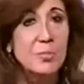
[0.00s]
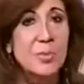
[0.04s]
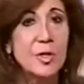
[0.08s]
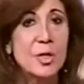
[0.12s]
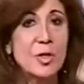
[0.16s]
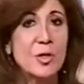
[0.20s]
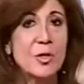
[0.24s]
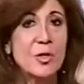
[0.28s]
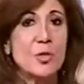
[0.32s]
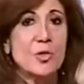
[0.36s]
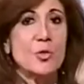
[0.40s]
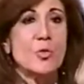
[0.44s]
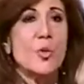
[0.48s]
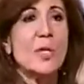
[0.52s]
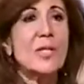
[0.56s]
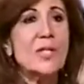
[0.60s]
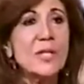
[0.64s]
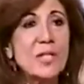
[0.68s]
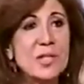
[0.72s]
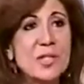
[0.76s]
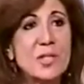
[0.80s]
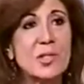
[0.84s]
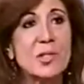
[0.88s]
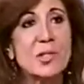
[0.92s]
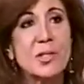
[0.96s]
Because
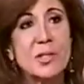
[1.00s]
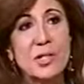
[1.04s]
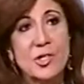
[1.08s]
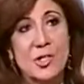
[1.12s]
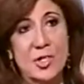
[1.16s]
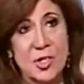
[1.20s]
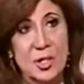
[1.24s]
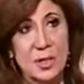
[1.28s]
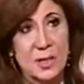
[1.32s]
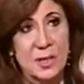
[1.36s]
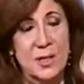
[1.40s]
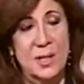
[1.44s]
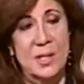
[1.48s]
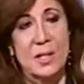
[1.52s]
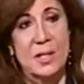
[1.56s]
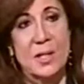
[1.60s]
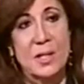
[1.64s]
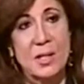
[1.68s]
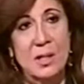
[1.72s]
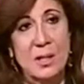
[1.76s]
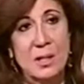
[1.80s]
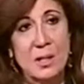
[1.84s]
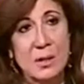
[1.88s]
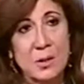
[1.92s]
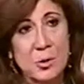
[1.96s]
what is strategic
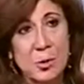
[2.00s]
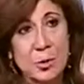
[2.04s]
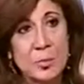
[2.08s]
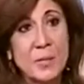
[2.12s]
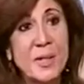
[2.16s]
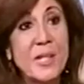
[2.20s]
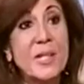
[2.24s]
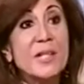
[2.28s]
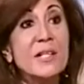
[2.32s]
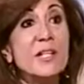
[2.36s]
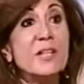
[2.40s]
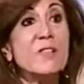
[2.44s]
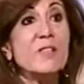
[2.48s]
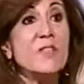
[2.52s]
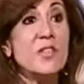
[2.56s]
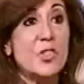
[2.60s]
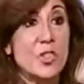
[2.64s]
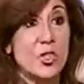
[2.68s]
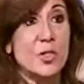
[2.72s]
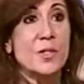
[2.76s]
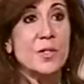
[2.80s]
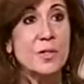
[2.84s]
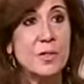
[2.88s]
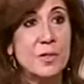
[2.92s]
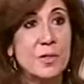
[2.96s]
thinking? You build a
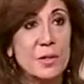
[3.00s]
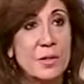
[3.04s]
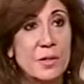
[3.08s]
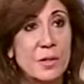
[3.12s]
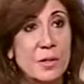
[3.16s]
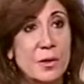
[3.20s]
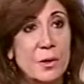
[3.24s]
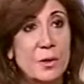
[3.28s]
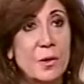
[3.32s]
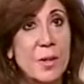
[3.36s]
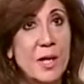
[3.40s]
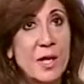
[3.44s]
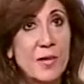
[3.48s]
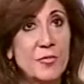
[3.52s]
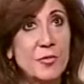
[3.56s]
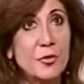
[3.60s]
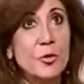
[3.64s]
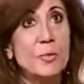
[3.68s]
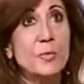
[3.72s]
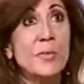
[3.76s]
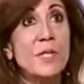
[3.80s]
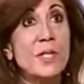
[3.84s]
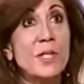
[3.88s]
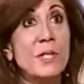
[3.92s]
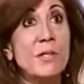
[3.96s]
vision. You have
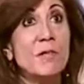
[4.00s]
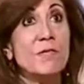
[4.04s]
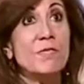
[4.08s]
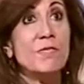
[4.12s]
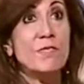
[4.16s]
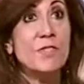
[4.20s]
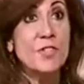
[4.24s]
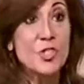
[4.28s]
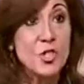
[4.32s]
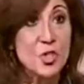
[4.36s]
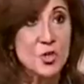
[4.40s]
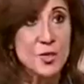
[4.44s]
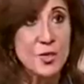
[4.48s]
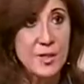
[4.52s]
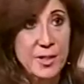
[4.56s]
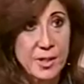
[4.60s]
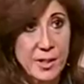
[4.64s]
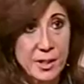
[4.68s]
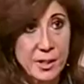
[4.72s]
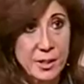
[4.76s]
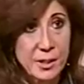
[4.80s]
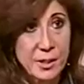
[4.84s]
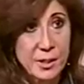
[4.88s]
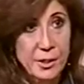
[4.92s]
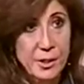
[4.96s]
to be
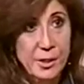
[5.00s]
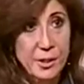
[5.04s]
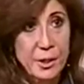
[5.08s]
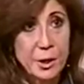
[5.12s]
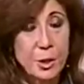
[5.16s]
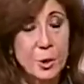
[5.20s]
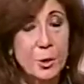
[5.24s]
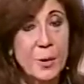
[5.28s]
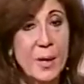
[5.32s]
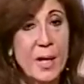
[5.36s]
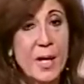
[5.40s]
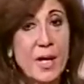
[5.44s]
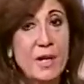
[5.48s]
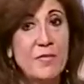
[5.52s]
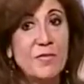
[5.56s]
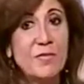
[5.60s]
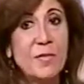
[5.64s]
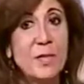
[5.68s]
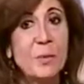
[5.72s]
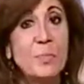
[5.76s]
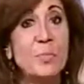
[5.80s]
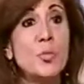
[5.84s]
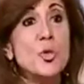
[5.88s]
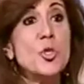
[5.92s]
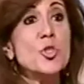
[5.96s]
visionary. Mm. You
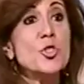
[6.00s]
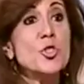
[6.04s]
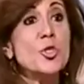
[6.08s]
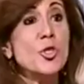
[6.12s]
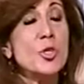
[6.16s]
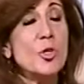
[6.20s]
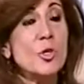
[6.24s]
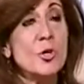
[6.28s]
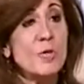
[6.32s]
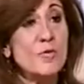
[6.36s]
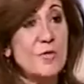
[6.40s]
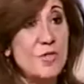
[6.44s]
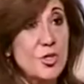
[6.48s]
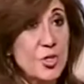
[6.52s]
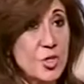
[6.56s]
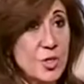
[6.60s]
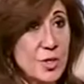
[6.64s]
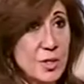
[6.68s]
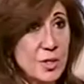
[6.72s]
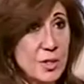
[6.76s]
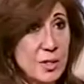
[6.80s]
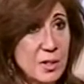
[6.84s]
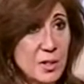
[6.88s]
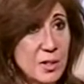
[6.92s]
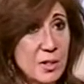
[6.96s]
have a personal
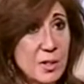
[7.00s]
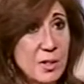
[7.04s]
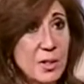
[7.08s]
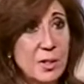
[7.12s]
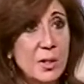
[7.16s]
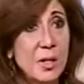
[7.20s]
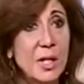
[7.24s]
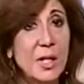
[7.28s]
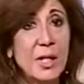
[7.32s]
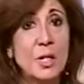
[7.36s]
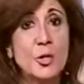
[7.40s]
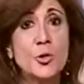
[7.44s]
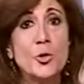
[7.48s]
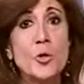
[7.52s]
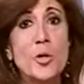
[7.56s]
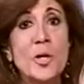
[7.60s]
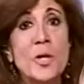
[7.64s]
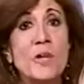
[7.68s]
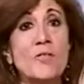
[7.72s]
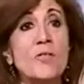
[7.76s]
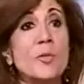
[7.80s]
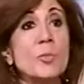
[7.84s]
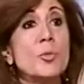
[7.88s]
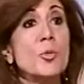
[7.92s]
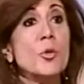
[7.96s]
vision and you
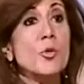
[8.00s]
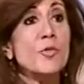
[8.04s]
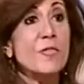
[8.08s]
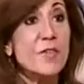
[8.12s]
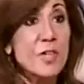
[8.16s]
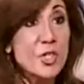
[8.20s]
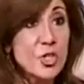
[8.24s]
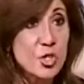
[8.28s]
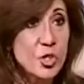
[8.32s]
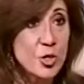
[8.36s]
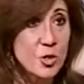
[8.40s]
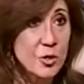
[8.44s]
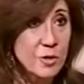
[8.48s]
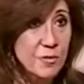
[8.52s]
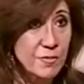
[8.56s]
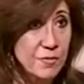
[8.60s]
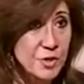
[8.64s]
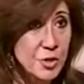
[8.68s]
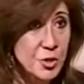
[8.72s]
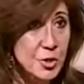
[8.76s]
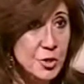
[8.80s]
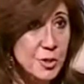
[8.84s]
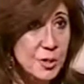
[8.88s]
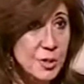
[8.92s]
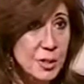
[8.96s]
have a professional
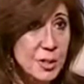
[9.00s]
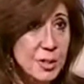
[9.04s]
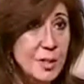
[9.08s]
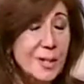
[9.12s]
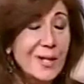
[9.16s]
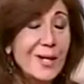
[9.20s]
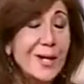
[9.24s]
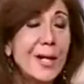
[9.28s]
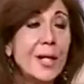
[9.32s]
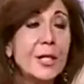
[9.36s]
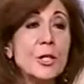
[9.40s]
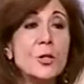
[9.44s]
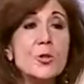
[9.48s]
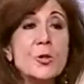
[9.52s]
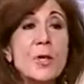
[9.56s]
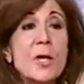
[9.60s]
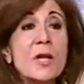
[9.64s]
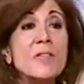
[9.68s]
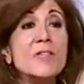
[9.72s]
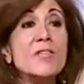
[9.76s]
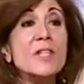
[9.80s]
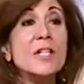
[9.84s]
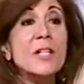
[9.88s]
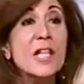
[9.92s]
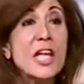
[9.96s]
vision and you
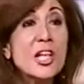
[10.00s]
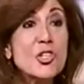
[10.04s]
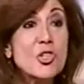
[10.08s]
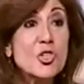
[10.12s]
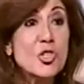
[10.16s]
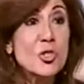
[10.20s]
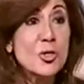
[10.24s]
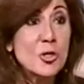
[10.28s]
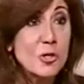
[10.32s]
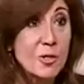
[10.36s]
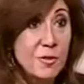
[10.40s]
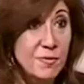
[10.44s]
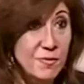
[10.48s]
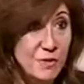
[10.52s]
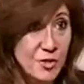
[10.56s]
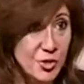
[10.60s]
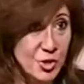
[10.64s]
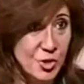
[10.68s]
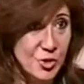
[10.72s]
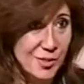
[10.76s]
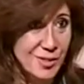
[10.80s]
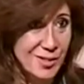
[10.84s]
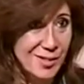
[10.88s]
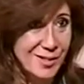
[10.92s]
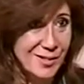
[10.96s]
have a national
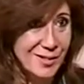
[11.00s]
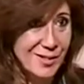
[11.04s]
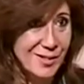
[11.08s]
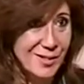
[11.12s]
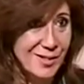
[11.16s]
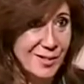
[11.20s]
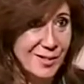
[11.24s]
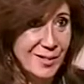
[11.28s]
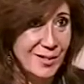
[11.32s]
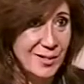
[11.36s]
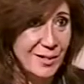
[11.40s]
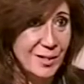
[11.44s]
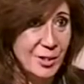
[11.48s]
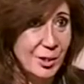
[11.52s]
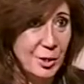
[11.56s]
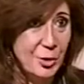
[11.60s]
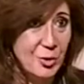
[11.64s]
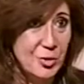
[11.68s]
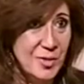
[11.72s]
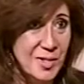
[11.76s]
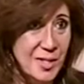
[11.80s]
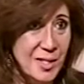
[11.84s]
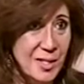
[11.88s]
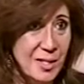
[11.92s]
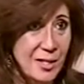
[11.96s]
vision. Mm.
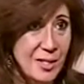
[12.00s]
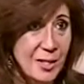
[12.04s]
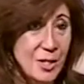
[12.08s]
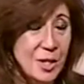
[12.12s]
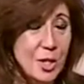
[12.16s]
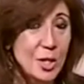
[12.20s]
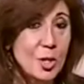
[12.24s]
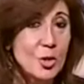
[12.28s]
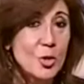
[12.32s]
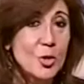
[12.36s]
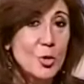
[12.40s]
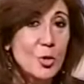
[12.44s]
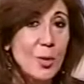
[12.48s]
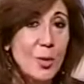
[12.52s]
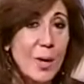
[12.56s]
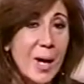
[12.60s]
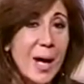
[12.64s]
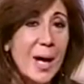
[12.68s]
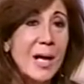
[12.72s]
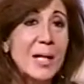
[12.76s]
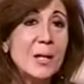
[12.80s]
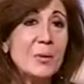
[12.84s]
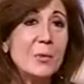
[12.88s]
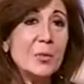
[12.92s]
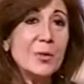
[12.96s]
You see, so
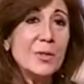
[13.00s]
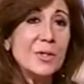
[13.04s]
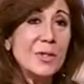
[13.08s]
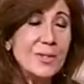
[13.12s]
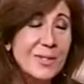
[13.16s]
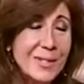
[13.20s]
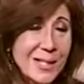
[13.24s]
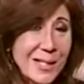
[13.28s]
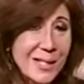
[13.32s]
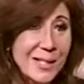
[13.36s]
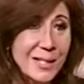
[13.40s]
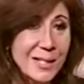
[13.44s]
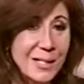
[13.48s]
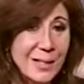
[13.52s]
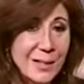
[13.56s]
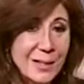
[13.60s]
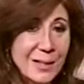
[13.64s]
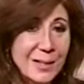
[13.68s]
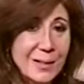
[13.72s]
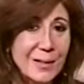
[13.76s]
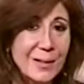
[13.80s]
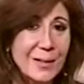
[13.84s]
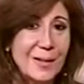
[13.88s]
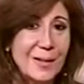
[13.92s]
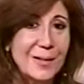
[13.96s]
I would really
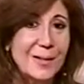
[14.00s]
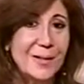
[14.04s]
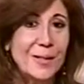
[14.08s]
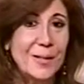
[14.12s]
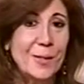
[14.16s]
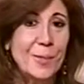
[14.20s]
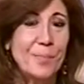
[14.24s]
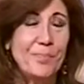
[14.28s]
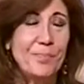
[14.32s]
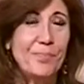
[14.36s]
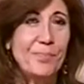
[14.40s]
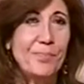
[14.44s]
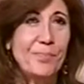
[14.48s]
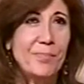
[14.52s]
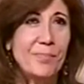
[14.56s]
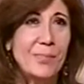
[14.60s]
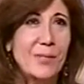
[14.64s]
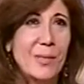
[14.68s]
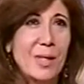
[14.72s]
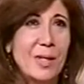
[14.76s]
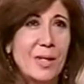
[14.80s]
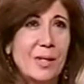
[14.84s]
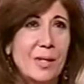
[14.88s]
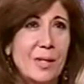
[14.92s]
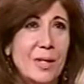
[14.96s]
um,
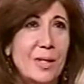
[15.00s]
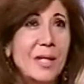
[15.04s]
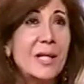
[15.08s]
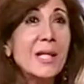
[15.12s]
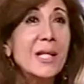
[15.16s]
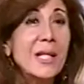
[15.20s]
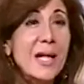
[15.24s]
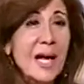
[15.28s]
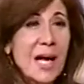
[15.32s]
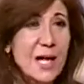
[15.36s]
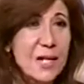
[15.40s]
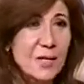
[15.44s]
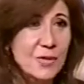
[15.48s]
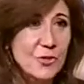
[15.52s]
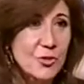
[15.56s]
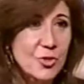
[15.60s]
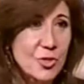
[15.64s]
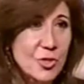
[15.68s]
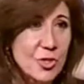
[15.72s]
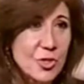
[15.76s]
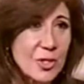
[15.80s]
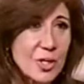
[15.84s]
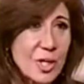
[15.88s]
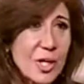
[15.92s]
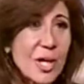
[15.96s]
uh,
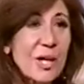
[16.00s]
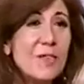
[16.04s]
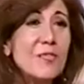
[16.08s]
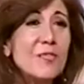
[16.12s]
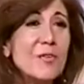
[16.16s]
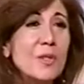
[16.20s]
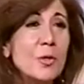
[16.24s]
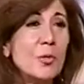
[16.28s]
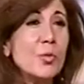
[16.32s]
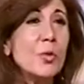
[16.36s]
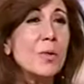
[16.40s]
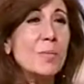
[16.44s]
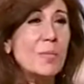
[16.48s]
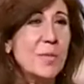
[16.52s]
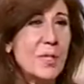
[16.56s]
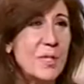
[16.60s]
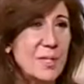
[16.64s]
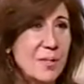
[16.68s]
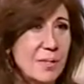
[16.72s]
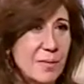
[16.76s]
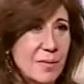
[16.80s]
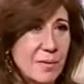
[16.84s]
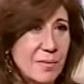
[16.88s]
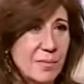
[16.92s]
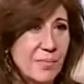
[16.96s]
encourage every
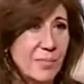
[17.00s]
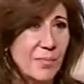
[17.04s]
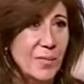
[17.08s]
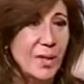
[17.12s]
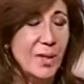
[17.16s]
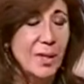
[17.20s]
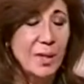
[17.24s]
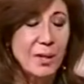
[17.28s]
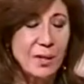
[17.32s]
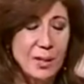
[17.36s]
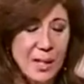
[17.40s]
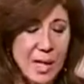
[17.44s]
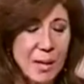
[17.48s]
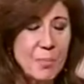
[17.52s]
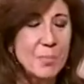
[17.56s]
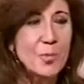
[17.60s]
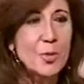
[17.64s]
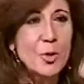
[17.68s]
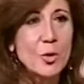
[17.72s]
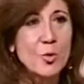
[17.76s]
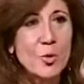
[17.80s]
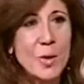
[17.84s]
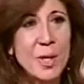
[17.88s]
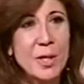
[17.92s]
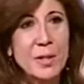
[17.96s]
woman,
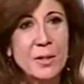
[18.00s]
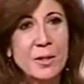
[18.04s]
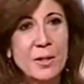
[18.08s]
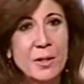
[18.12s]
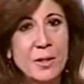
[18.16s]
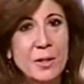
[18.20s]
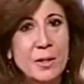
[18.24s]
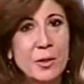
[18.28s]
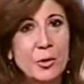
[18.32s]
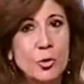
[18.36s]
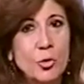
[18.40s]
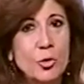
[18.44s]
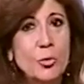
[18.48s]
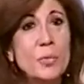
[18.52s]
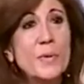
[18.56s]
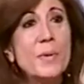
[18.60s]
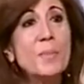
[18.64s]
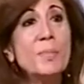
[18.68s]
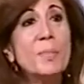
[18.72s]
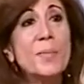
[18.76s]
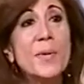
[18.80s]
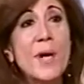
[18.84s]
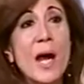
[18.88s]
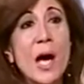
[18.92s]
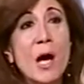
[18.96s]
number one, to
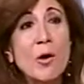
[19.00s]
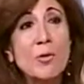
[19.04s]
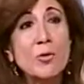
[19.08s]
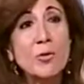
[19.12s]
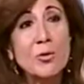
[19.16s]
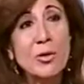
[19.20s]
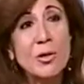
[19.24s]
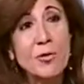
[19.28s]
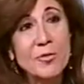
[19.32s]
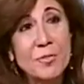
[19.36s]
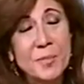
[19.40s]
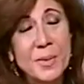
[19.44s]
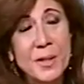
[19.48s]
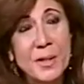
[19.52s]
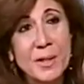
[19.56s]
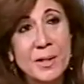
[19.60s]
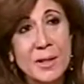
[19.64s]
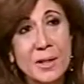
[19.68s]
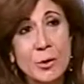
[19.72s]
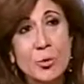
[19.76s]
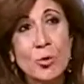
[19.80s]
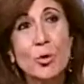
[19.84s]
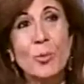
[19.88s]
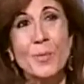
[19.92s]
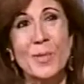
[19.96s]
be proud of
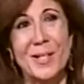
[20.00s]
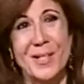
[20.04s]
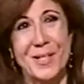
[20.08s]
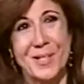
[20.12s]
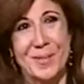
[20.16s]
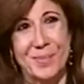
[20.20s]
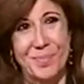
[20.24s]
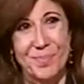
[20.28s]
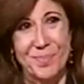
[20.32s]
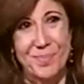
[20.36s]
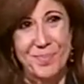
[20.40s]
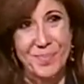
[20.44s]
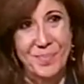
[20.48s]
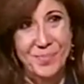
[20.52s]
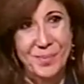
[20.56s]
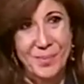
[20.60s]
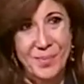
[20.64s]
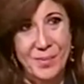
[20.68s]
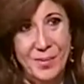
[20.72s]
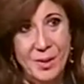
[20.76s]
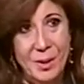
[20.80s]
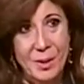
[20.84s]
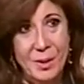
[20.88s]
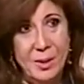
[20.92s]
being a woman, mm.